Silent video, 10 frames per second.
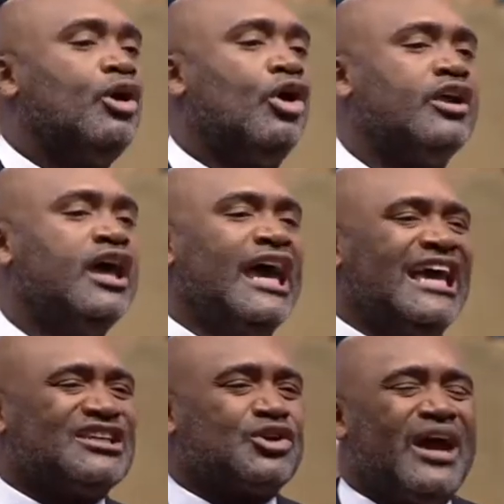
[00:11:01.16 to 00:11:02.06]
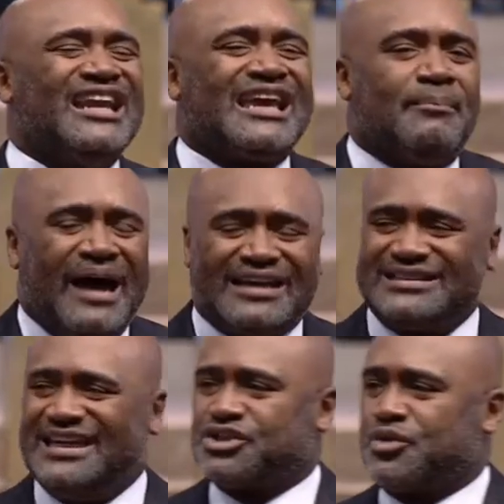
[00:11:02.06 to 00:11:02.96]
his great capacity, his
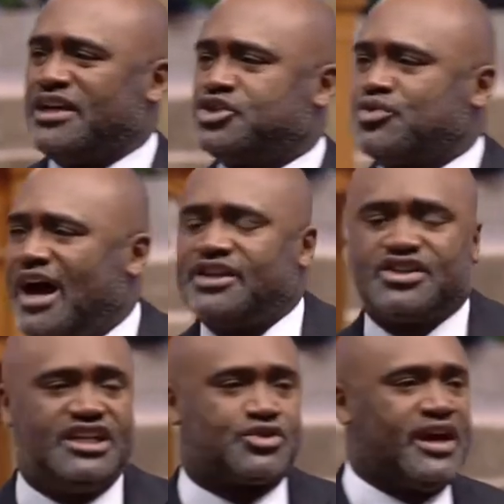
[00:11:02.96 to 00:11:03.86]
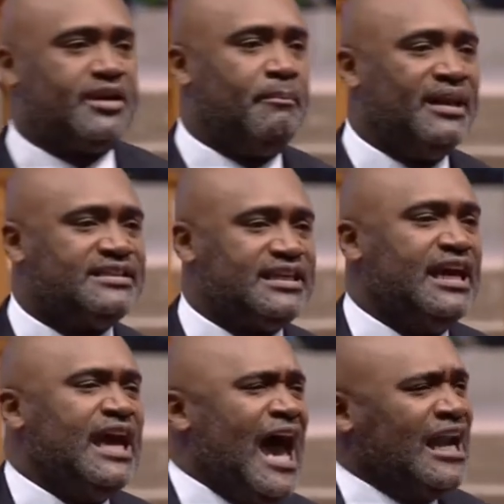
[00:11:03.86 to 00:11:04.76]
great strategy, his great ability, and his
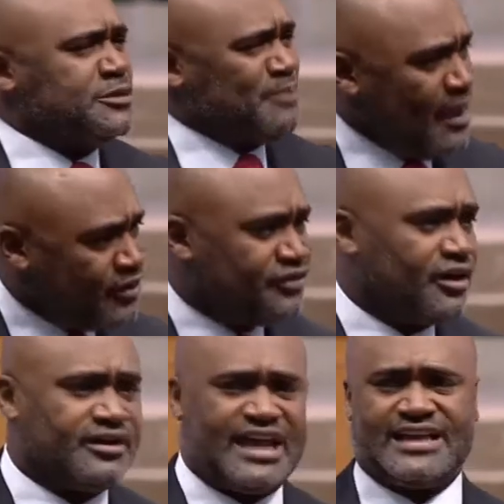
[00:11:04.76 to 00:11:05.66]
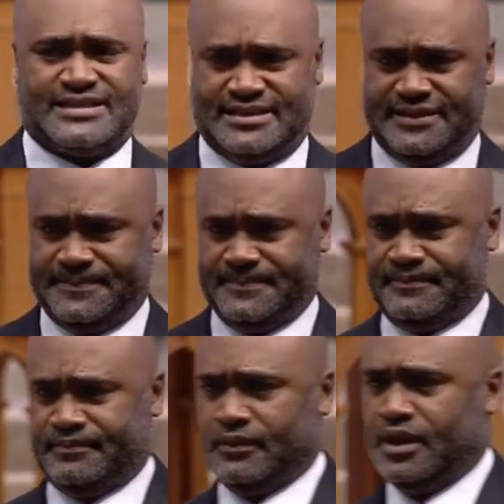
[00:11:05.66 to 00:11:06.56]
powerful audacity.
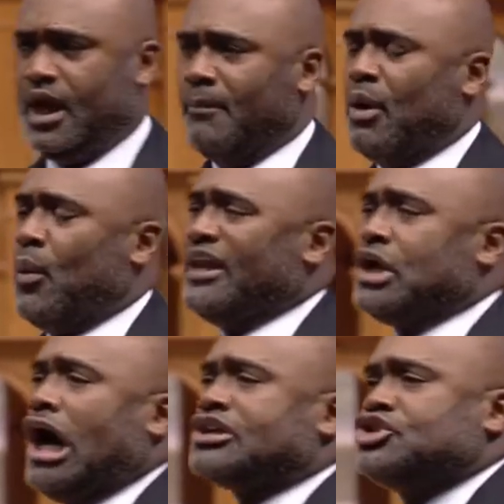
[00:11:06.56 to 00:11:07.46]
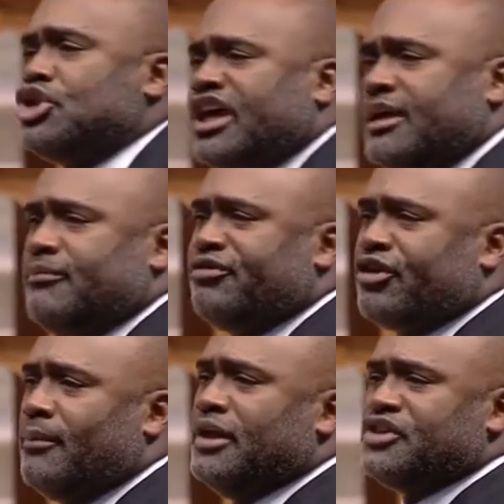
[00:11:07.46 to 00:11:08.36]
But when God took him from the
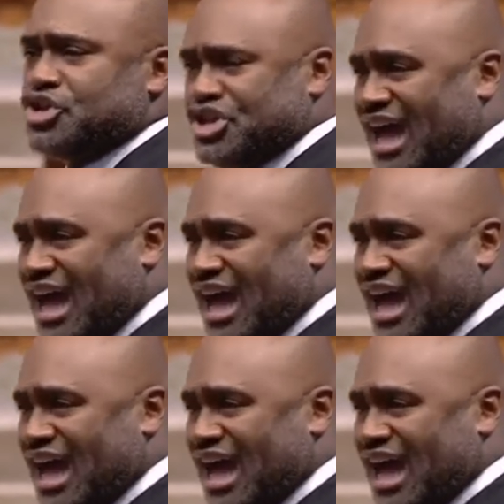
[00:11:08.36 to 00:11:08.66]
shadows